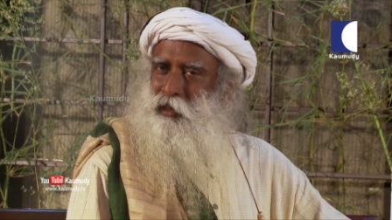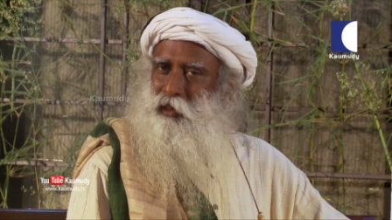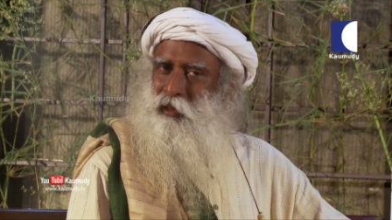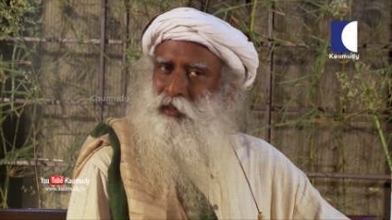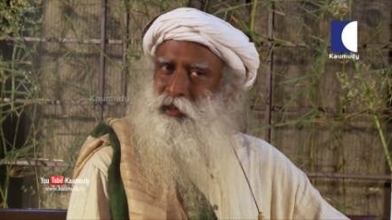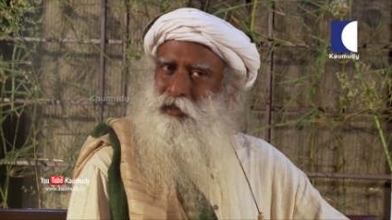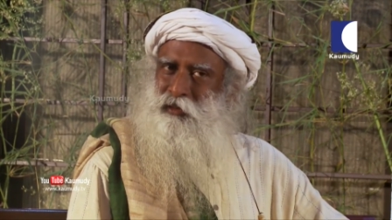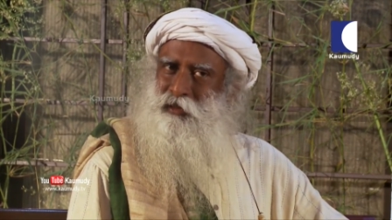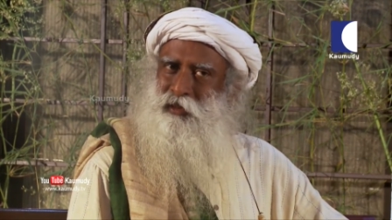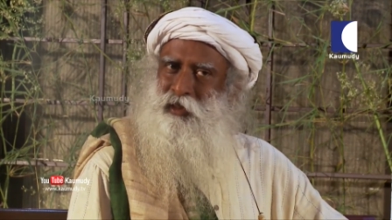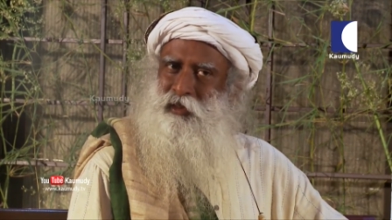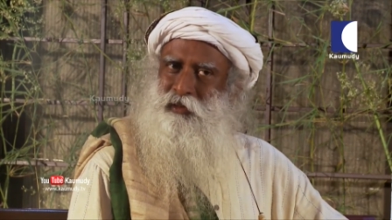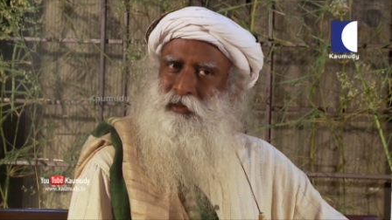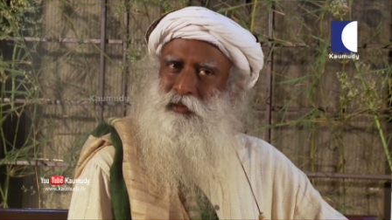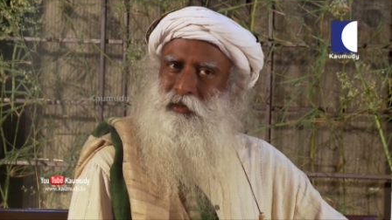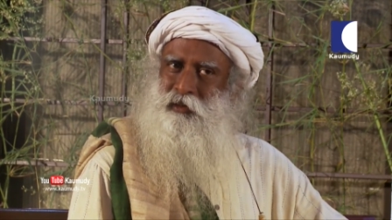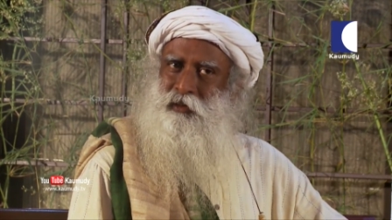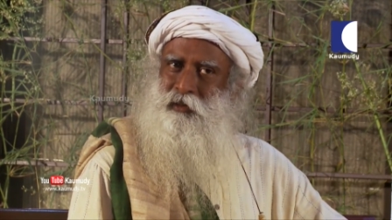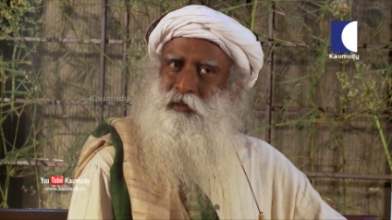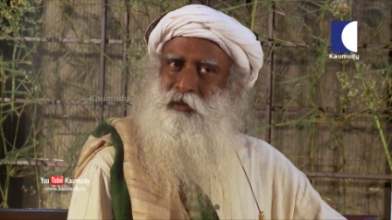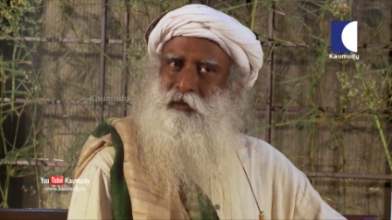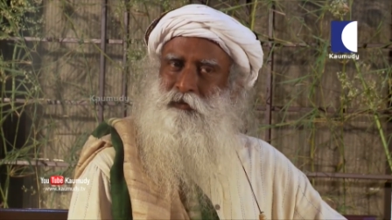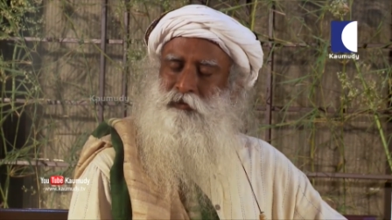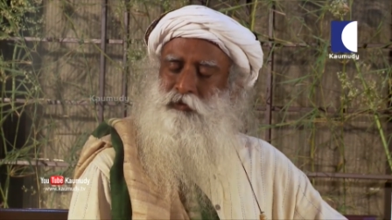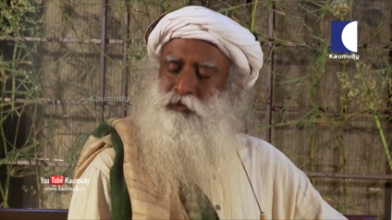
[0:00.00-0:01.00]

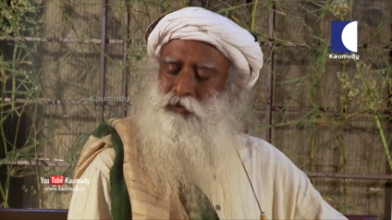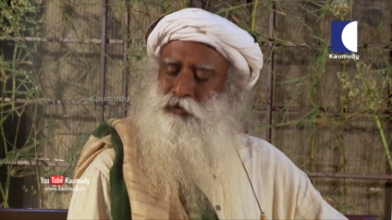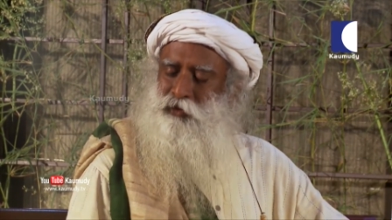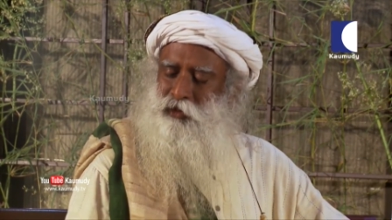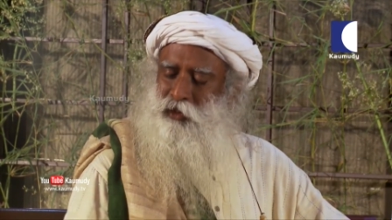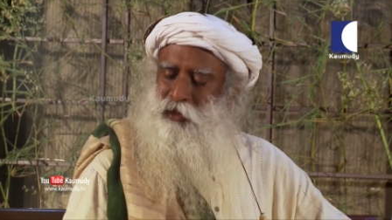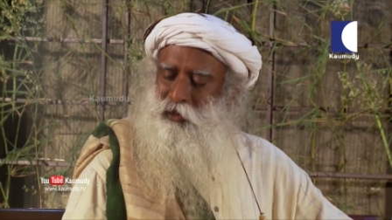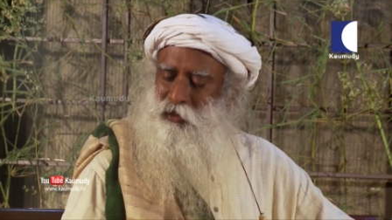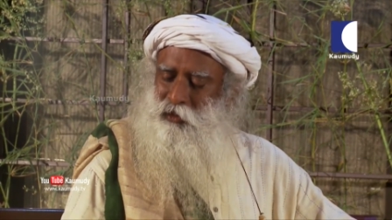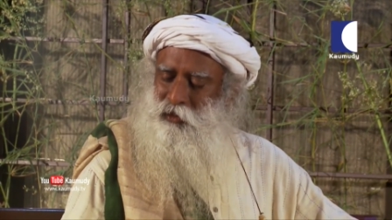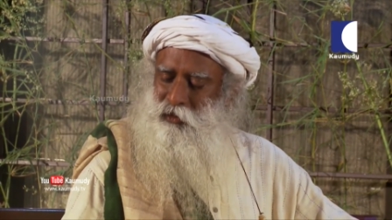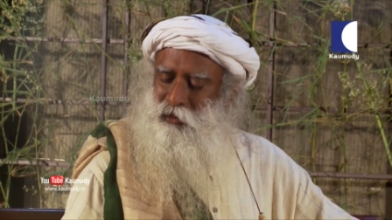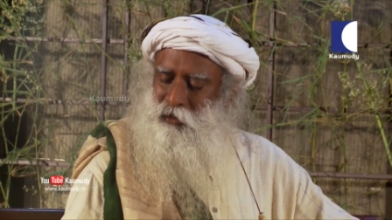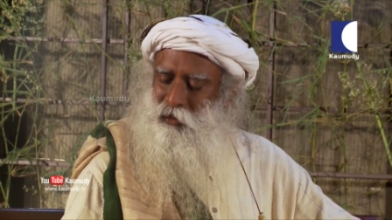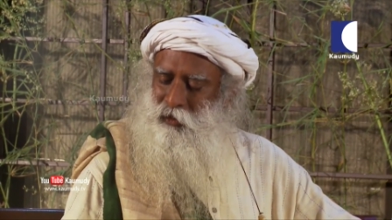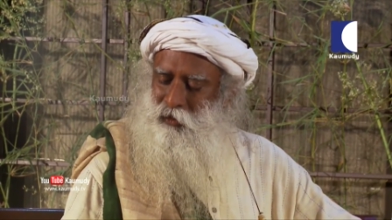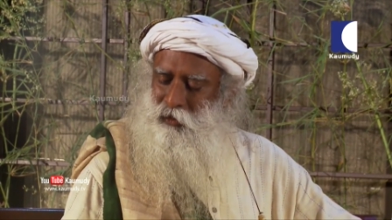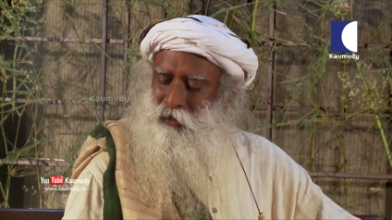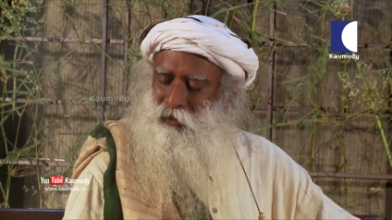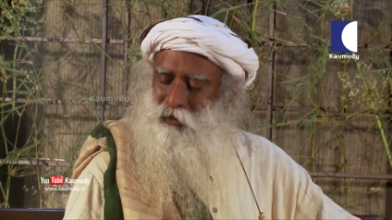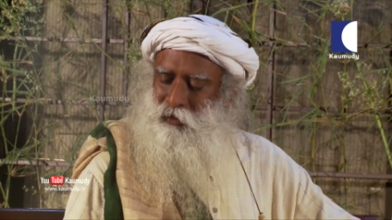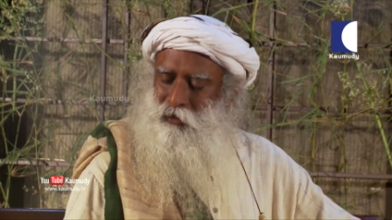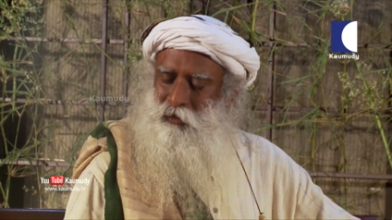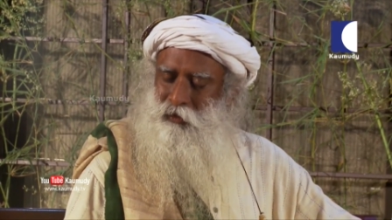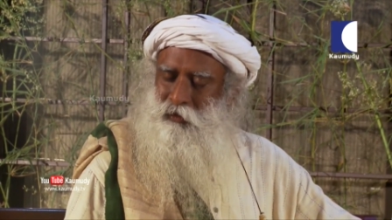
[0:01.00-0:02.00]
Energizing, if you check
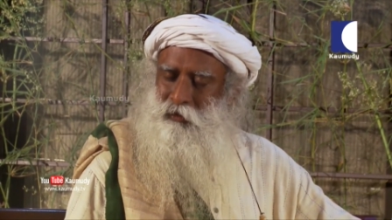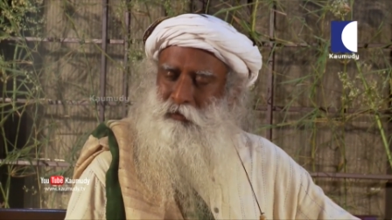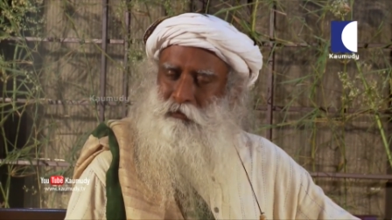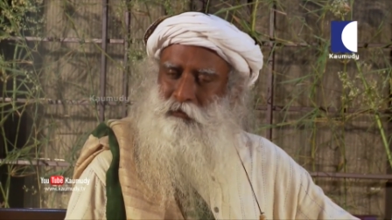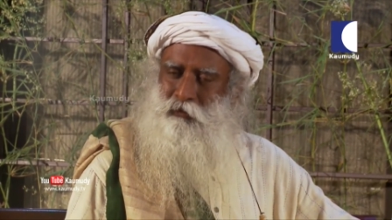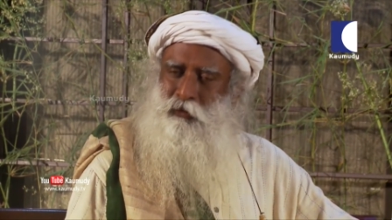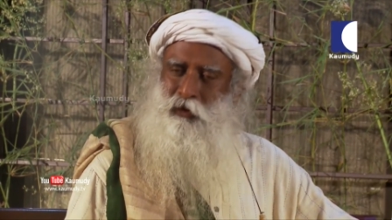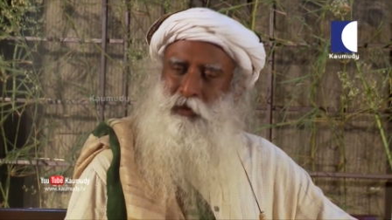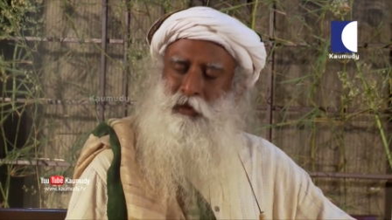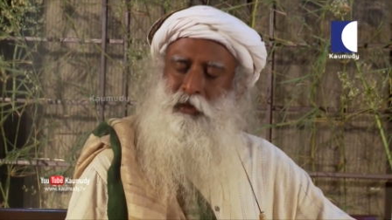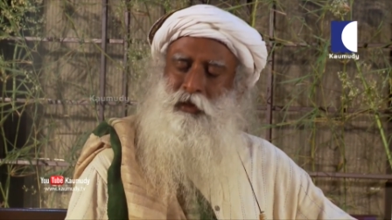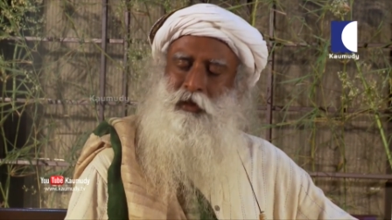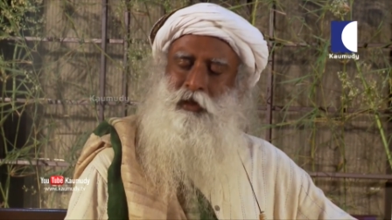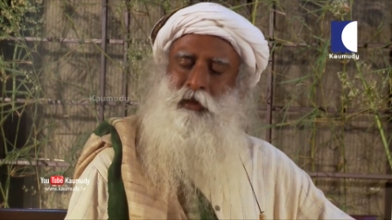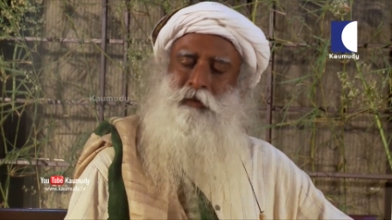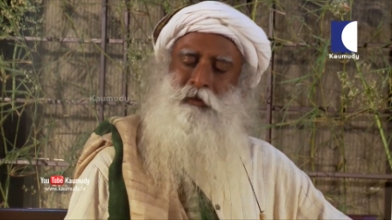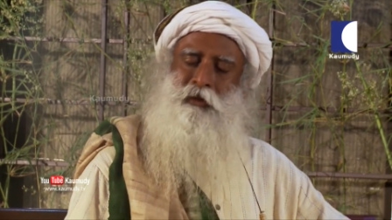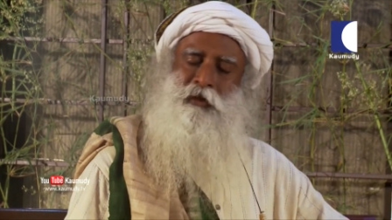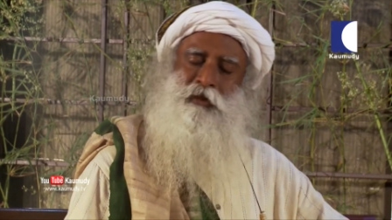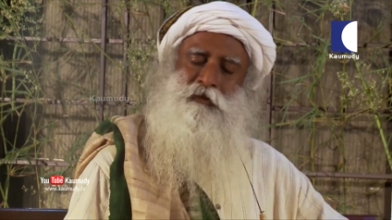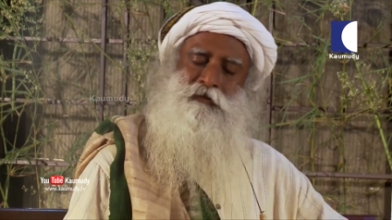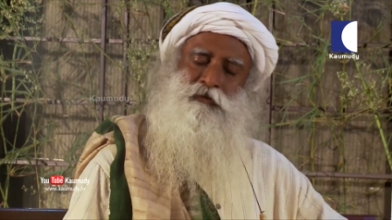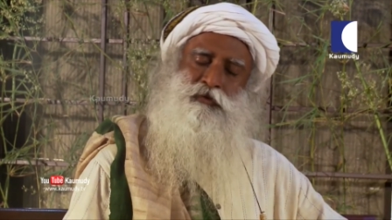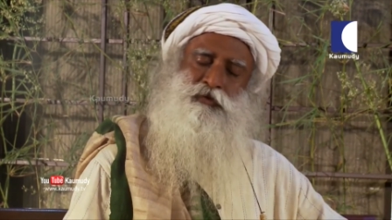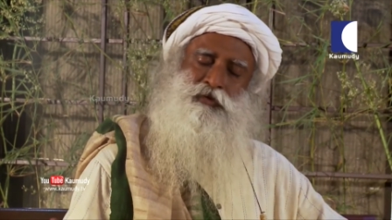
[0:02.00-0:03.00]
the mole… I
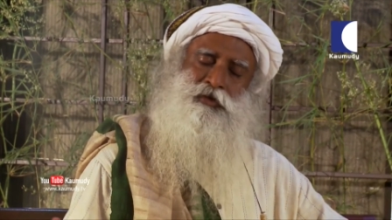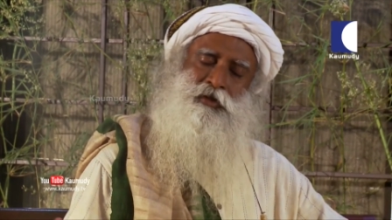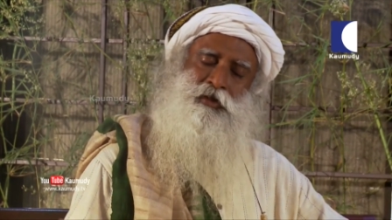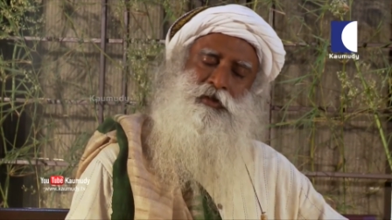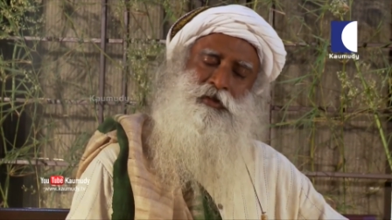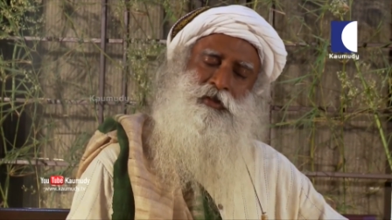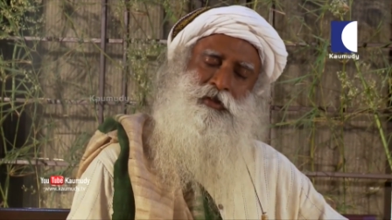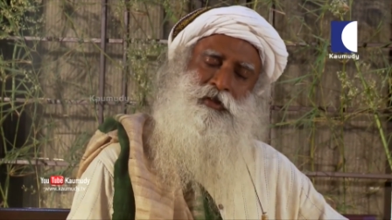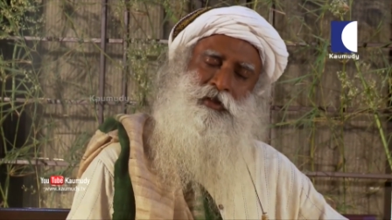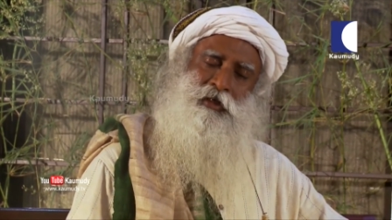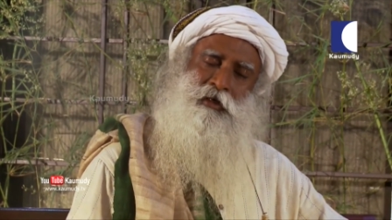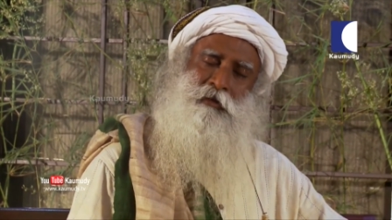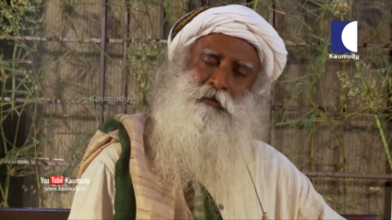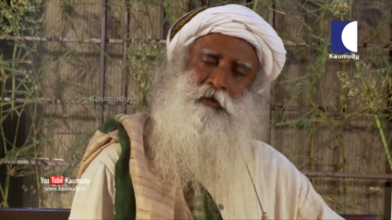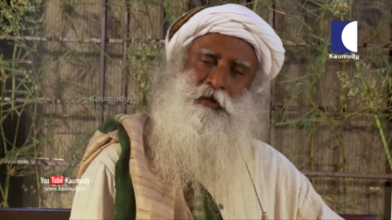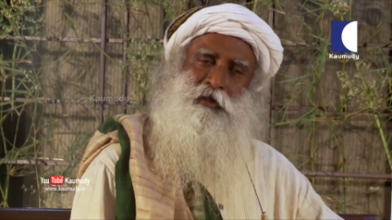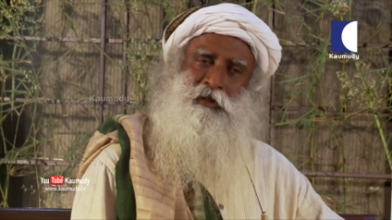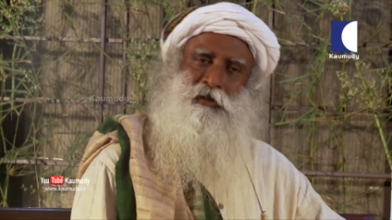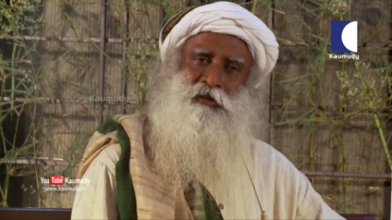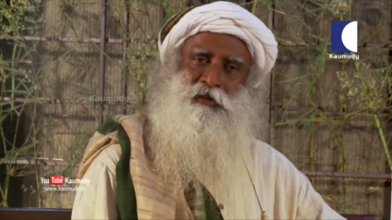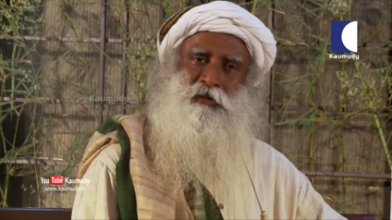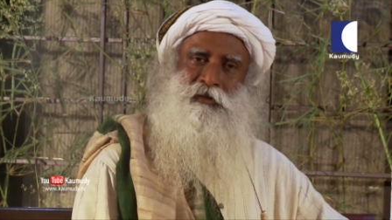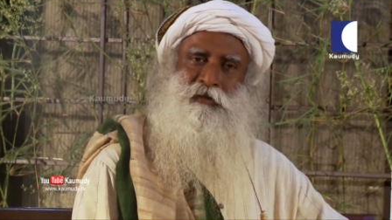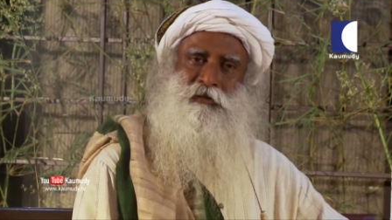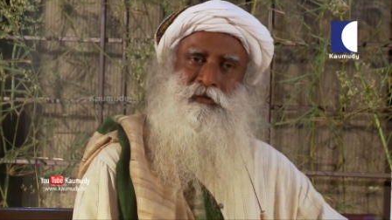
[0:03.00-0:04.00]
mean, if you check the
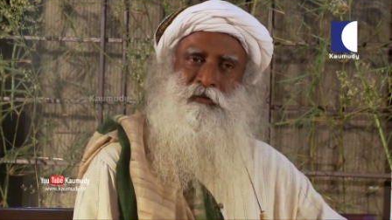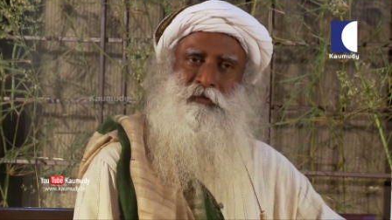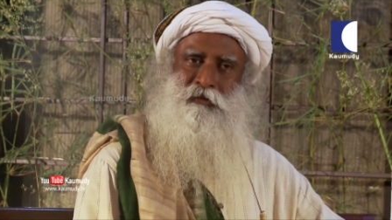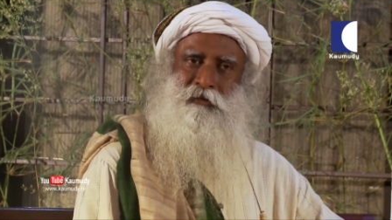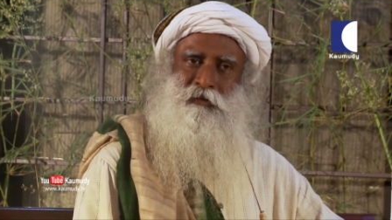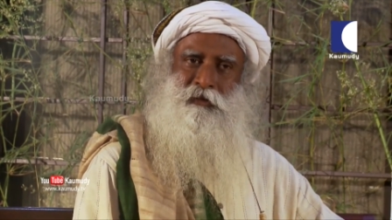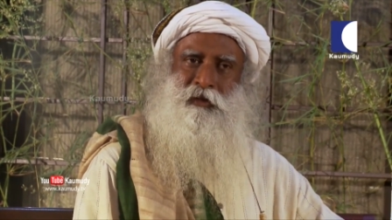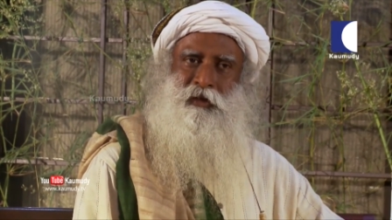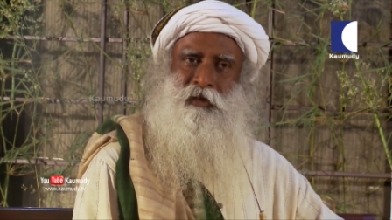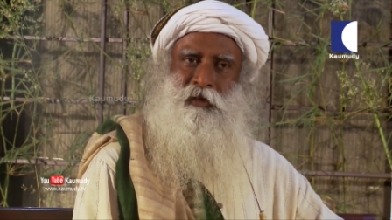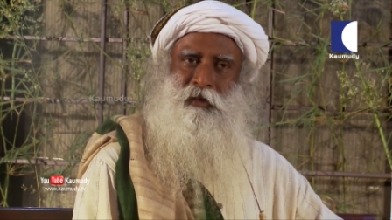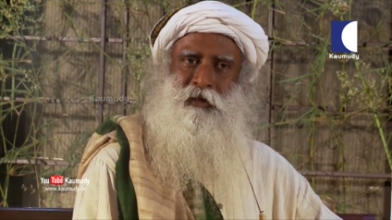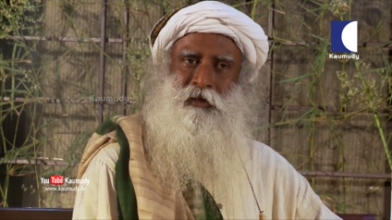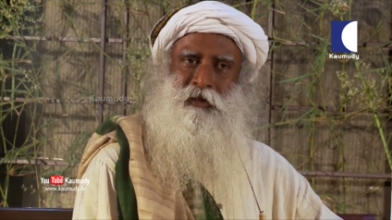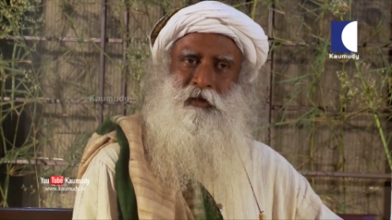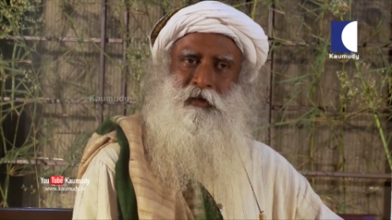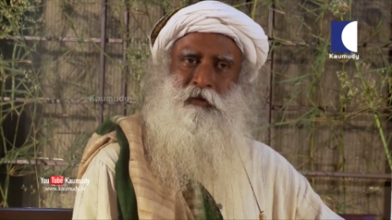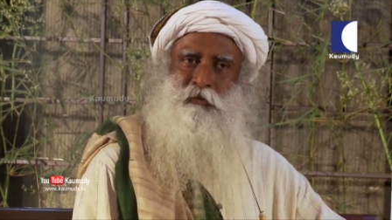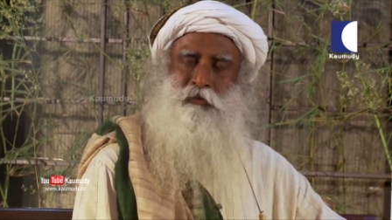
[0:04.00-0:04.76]
chemical uh,